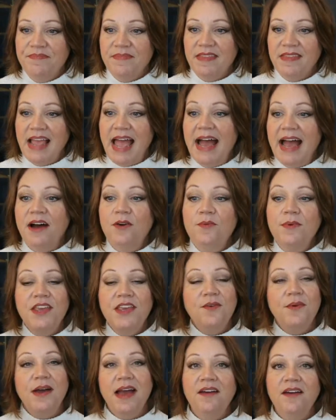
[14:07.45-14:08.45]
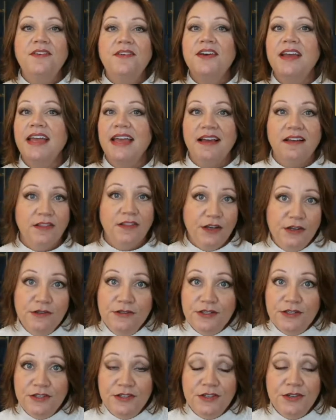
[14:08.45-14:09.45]
How will you ever get
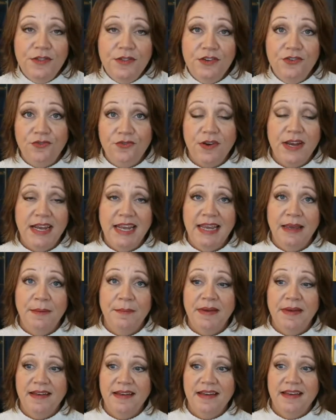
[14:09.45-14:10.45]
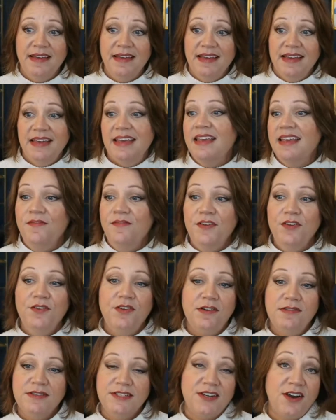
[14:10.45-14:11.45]
close to the dream if you
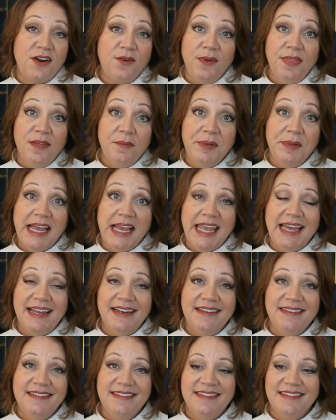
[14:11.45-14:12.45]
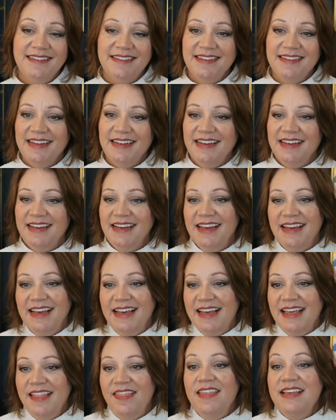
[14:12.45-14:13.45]
don't start with a plan?
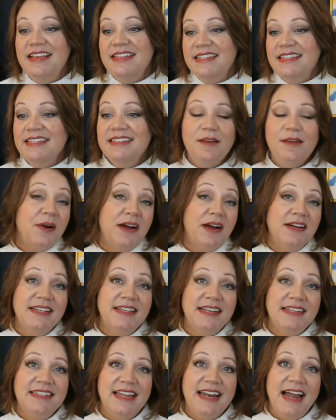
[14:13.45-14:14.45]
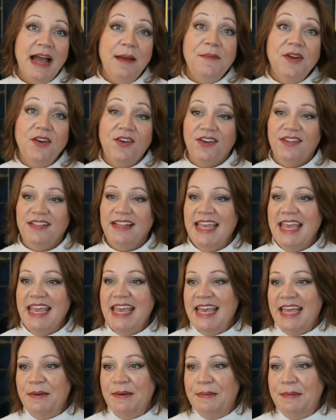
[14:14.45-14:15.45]
This is the process that I'm currently
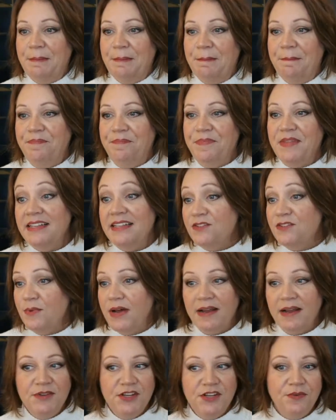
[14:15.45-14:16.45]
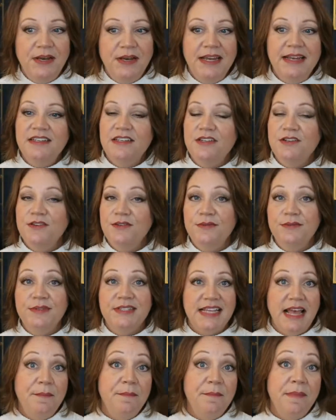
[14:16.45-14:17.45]
in. It's what I'm doing to
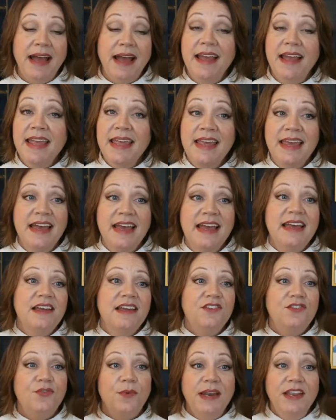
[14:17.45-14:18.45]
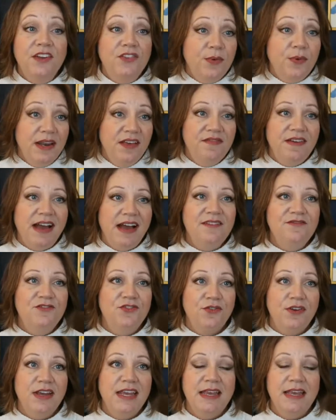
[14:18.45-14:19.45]
set my 2025
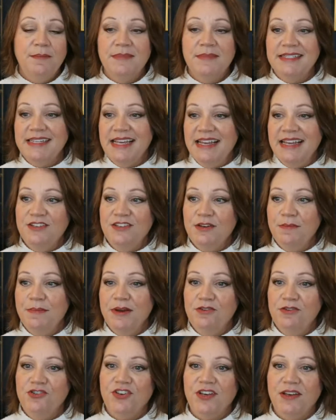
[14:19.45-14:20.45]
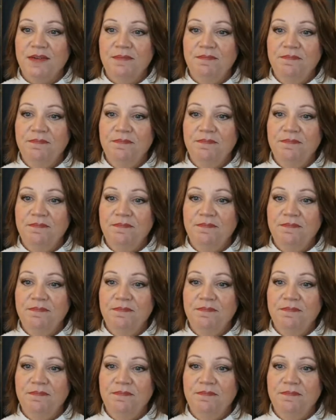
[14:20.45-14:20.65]
dreams into motion.